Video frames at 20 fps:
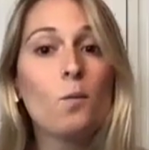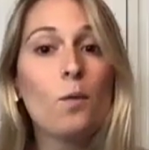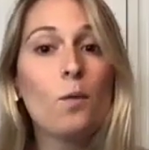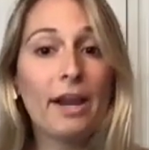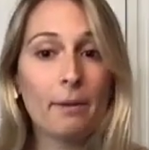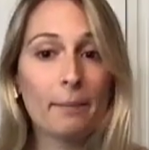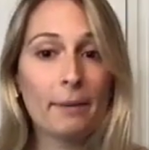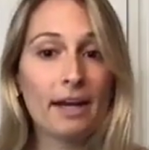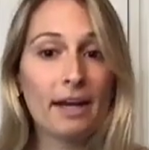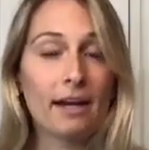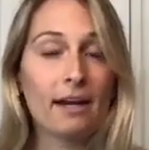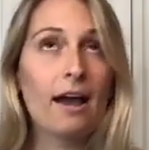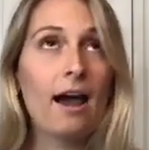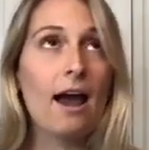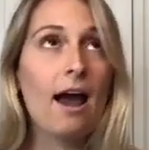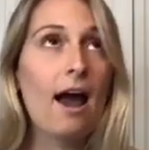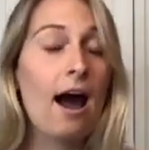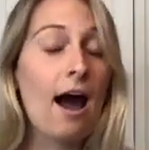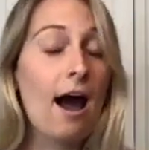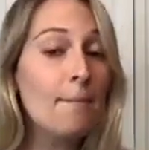wait a minute,
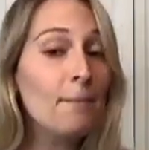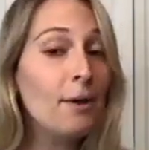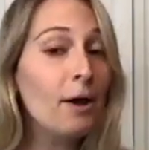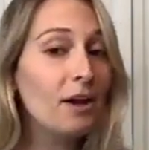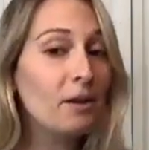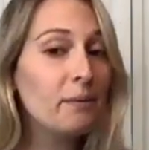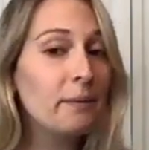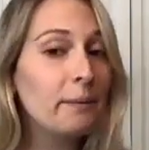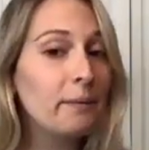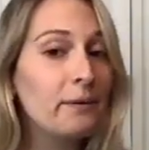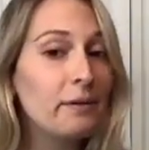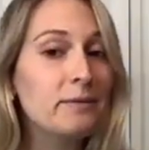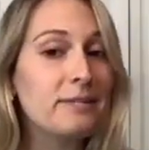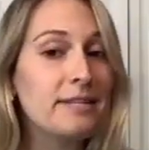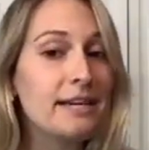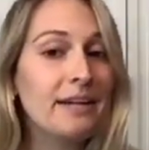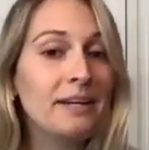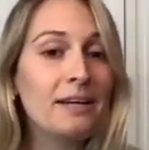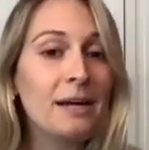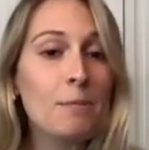I'm not going to be able to do
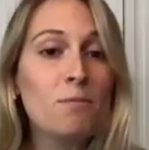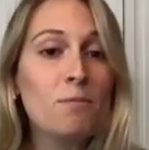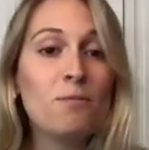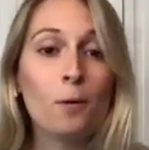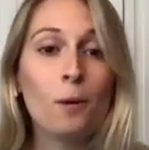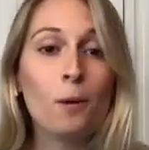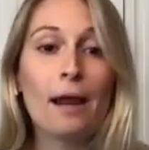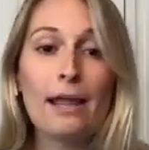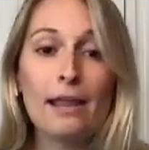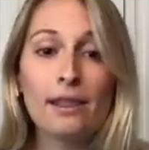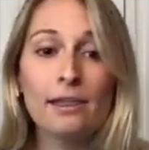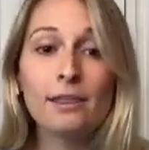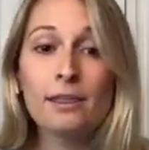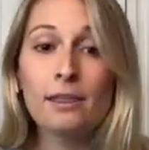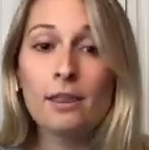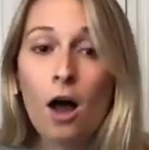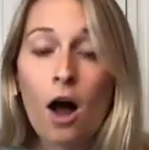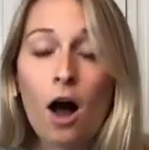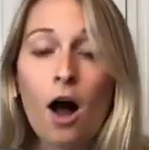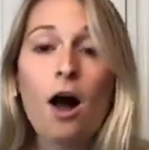stand-up for a
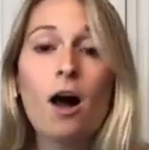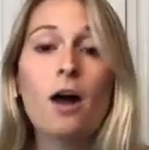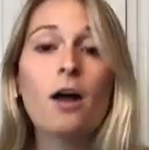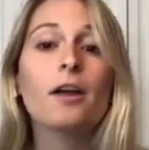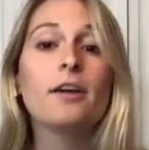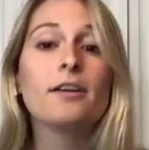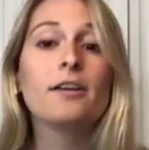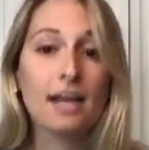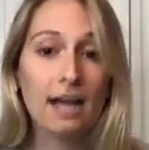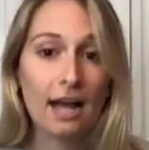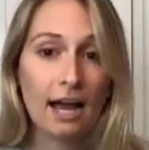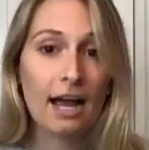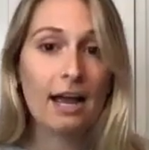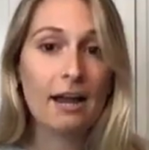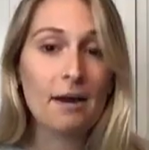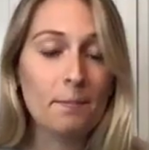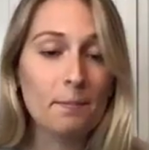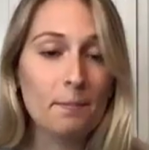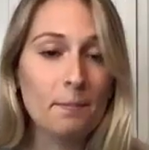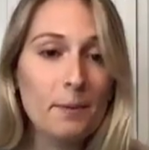long
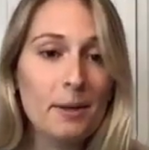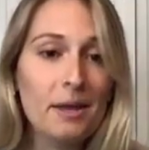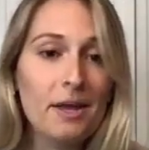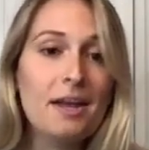time.